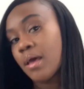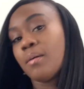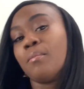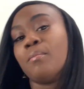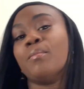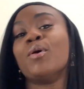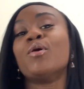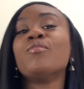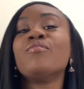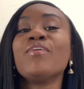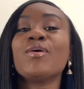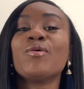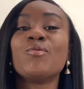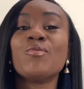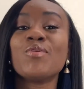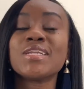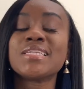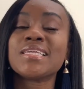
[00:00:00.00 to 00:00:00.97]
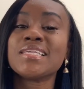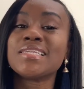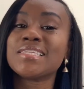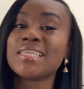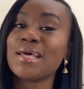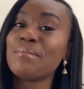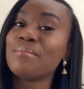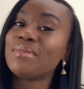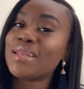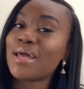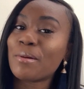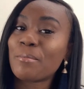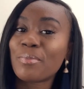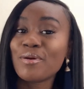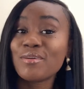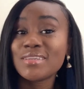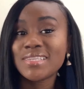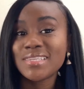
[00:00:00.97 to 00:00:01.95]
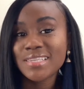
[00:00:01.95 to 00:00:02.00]
Moving on to tip
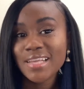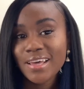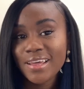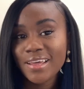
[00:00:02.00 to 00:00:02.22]
number 6.